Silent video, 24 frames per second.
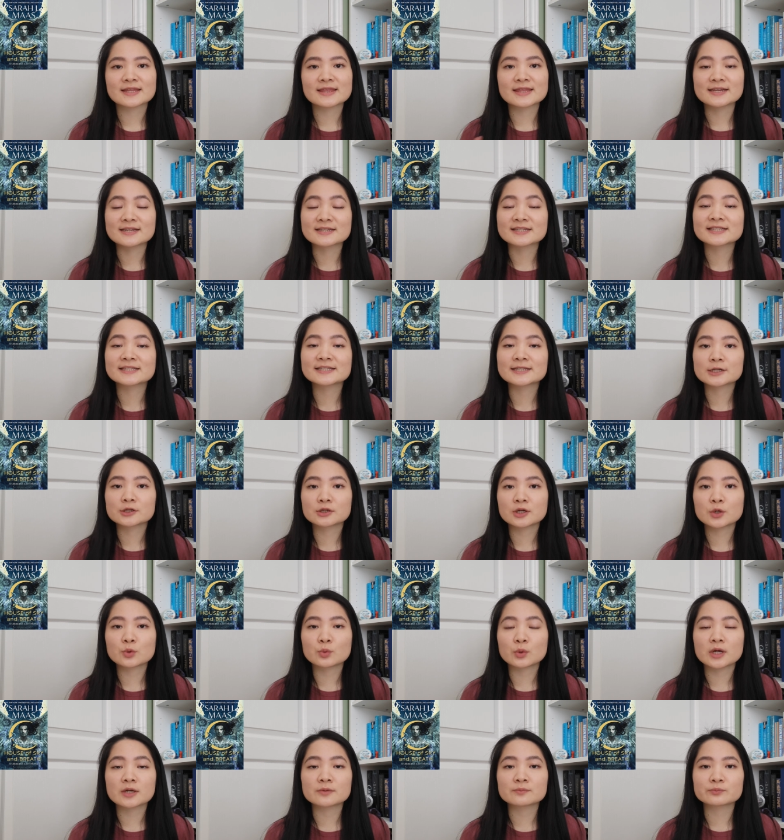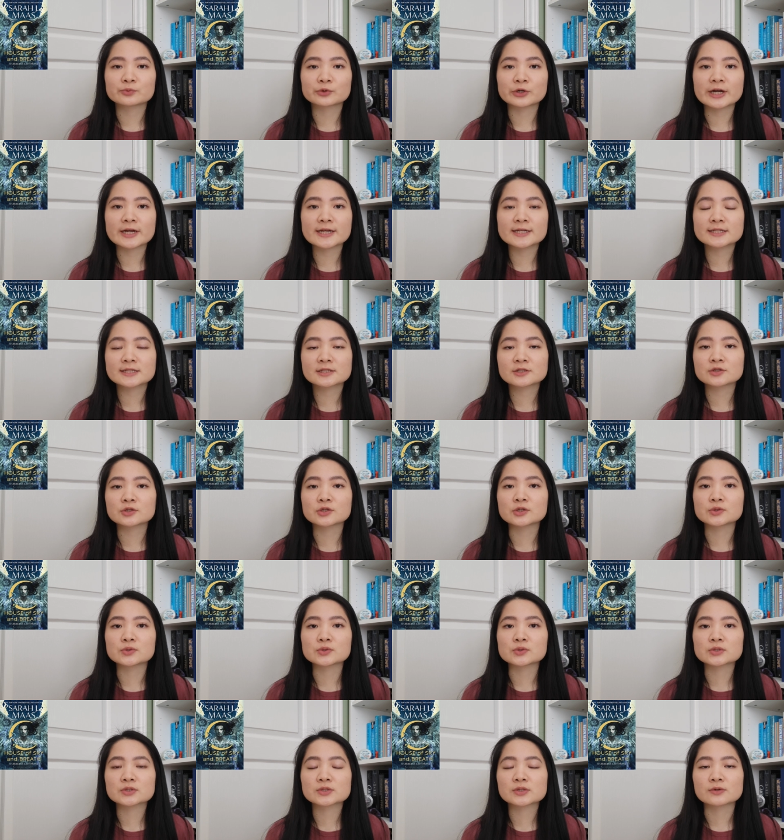The Asteri want Bryce to
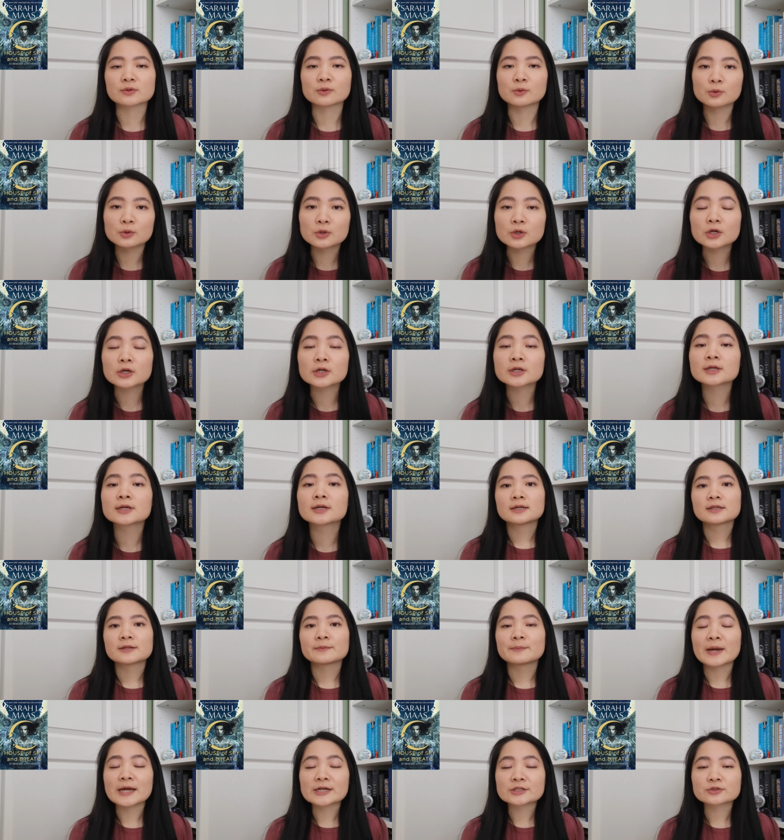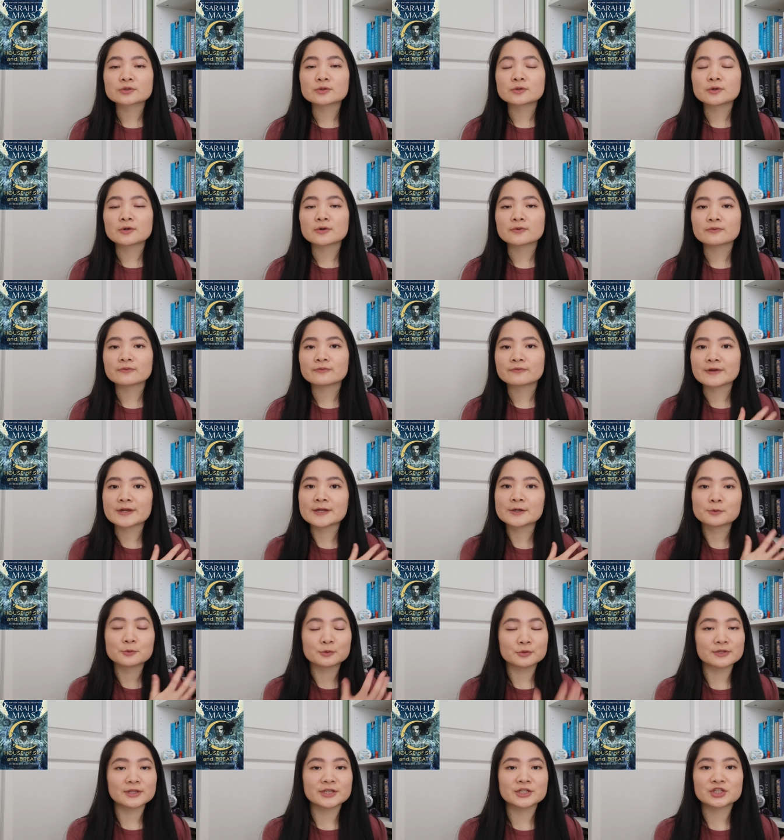use the horn, the magical Fae
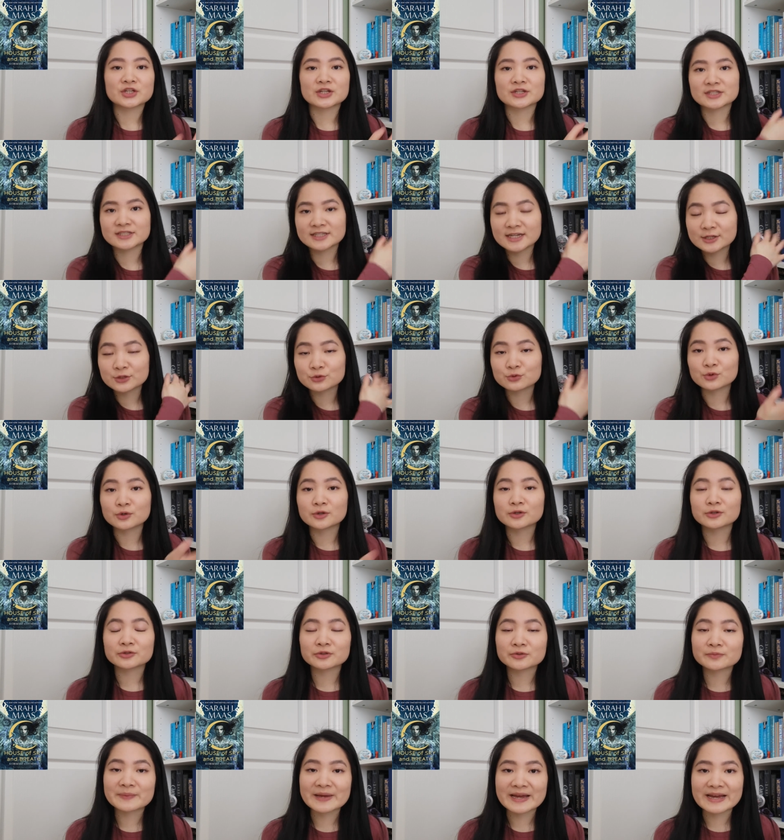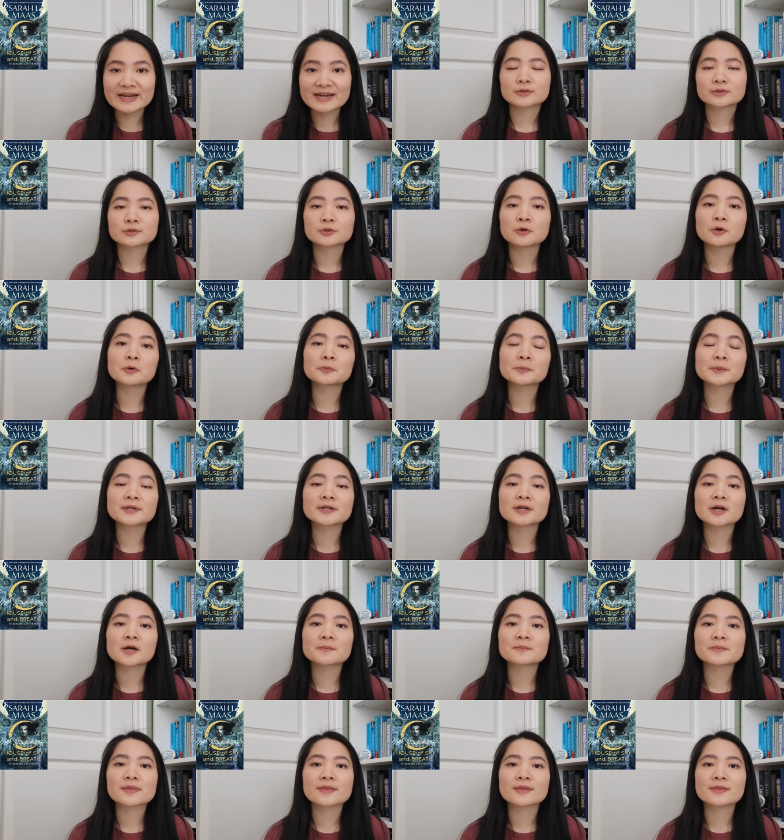horn that she has tattooed on her back, to open
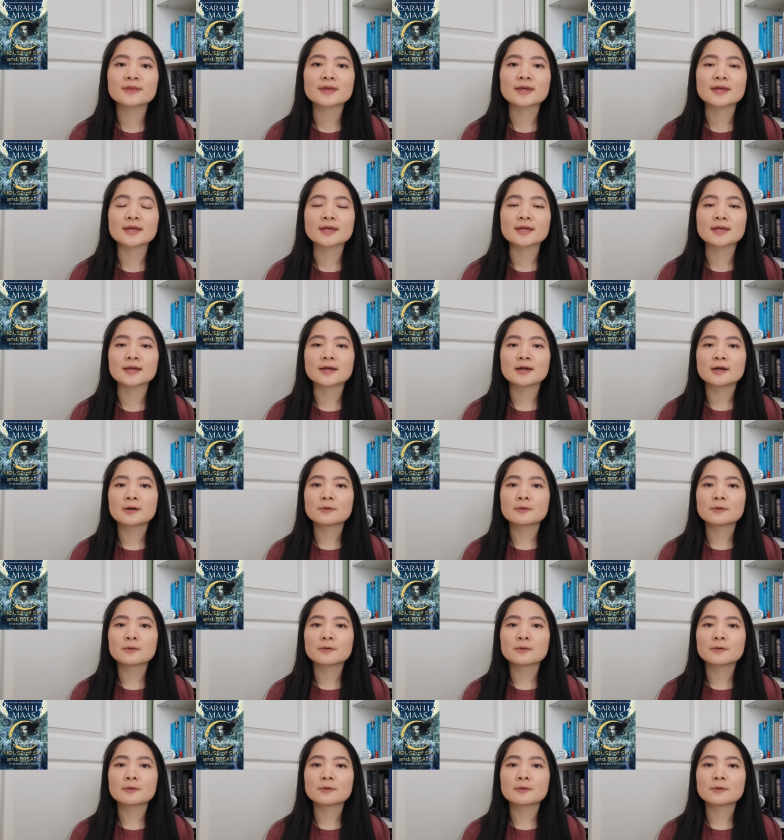up the